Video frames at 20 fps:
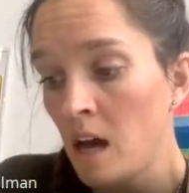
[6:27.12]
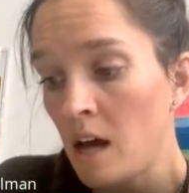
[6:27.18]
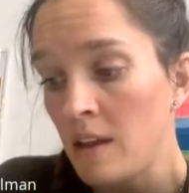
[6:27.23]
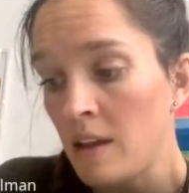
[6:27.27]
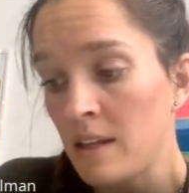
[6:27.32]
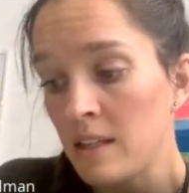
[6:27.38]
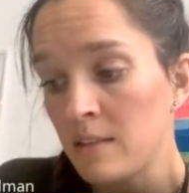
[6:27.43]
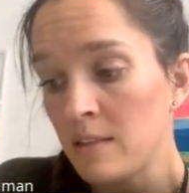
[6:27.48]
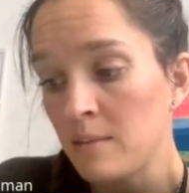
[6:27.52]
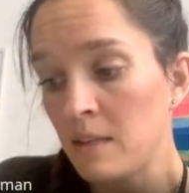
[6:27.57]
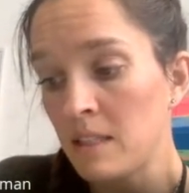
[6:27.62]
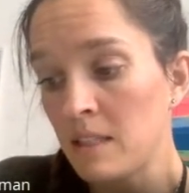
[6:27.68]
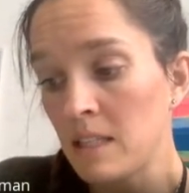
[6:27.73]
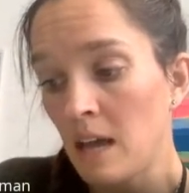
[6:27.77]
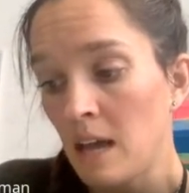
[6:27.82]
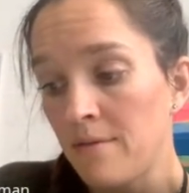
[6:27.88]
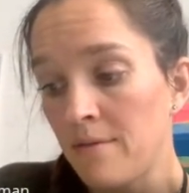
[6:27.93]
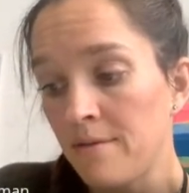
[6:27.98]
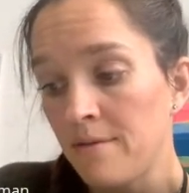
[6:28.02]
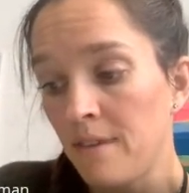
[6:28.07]
this means
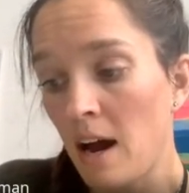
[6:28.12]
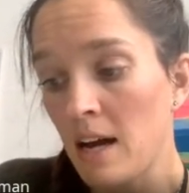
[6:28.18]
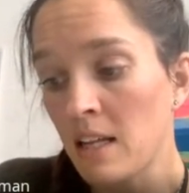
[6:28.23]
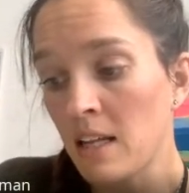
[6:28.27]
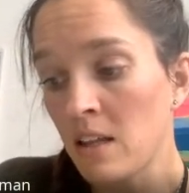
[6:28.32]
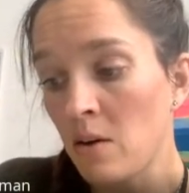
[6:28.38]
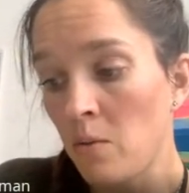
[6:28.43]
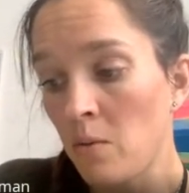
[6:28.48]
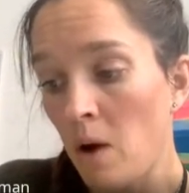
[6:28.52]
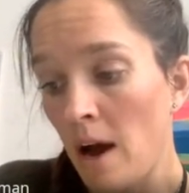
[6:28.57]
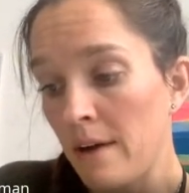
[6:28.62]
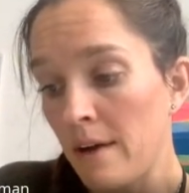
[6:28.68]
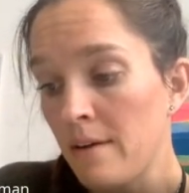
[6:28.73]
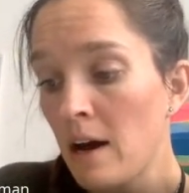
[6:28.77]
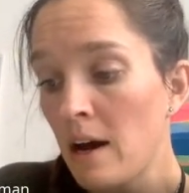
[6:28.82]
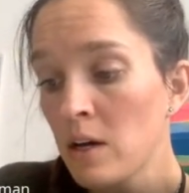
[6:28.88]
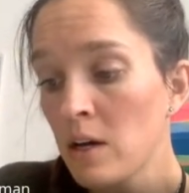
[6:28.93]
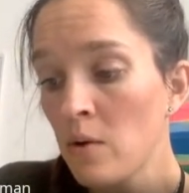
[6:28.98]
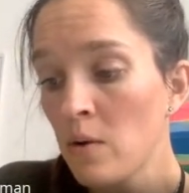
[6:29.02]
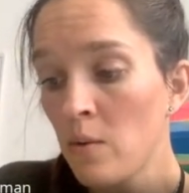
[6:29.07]
find the y
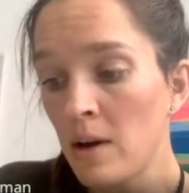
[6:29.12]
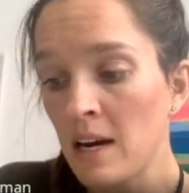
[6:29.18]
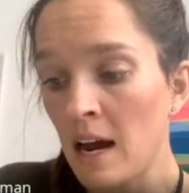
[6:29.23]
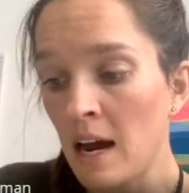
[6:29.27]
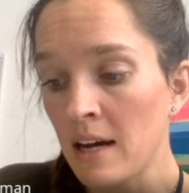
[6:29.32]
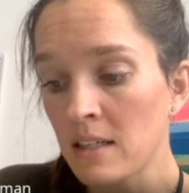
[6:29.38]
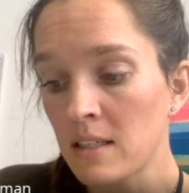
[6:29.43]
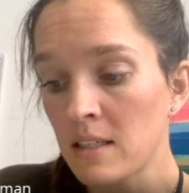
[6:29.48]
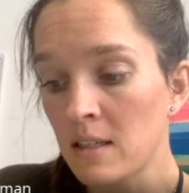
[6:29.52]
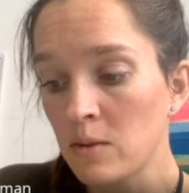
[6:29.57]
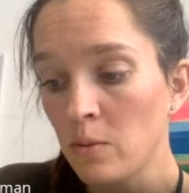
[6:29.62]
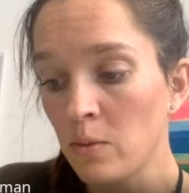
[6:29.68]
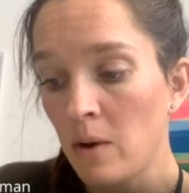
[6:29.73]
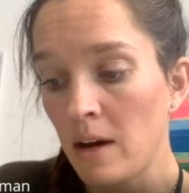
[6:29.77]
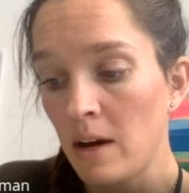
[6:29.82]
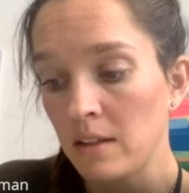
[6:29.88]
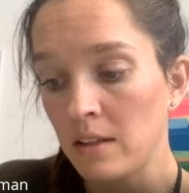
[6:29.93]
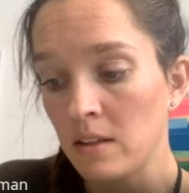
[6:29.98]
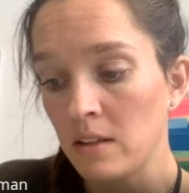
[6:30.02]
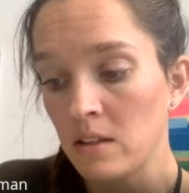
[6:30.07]
value when x is
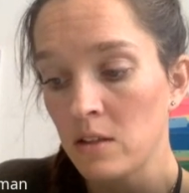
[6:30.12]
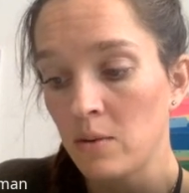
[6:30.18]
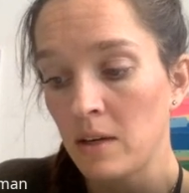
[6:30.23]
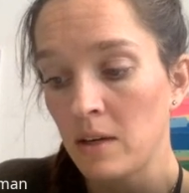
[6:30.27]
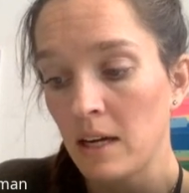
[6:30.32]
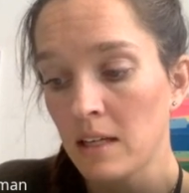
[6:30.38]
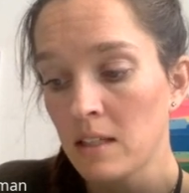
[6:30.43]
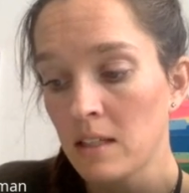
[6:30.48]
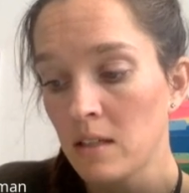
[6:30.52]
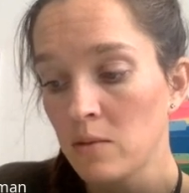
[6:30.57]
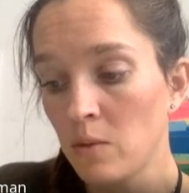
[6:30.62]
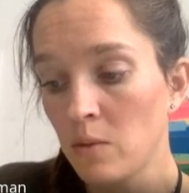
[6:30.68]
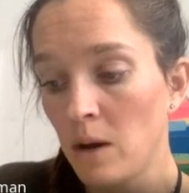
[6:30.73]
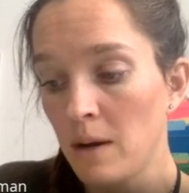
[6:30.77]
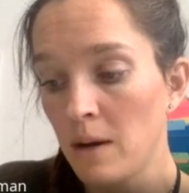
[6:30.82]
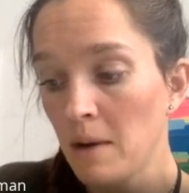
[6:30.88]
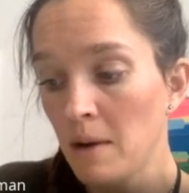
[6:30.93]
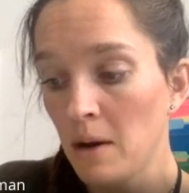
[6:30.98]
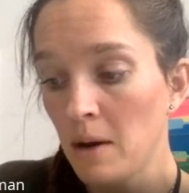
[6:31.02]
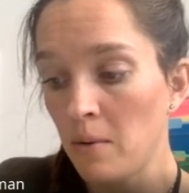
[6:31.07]
1. So when x is
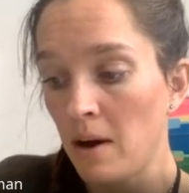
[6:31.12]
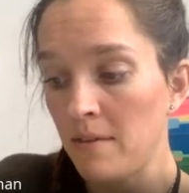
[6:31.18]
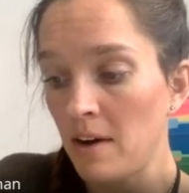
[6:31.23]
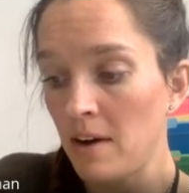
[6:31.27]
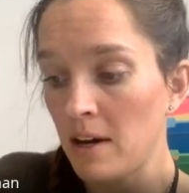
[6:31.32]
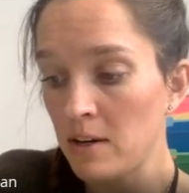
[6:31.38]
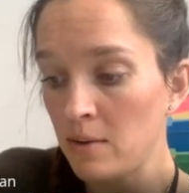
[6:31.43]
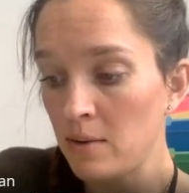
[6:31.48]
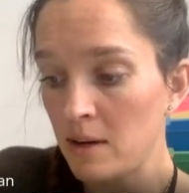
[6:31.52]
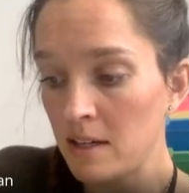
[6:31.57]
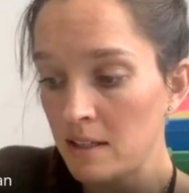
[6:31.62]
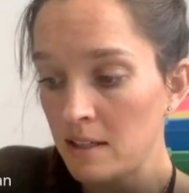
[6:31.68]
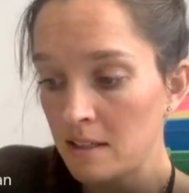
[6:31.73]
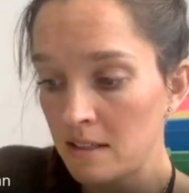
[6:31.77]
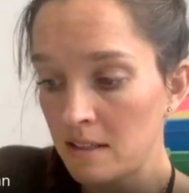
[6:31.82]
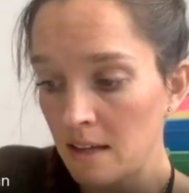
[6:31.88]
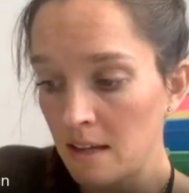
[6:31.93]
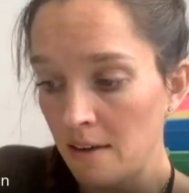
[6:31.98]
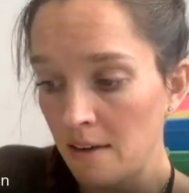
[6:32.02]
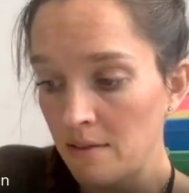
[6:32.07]
1, my y value is
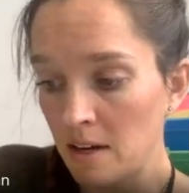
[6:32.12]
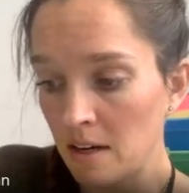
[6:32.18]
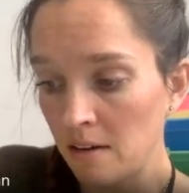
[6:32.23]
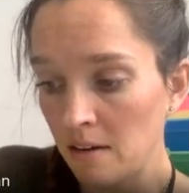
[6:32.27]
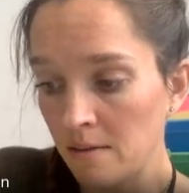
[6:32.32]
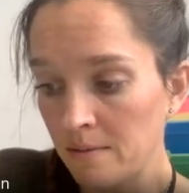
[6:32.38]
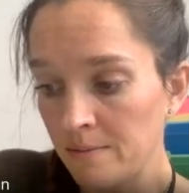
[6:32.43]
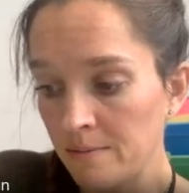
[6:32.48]
7.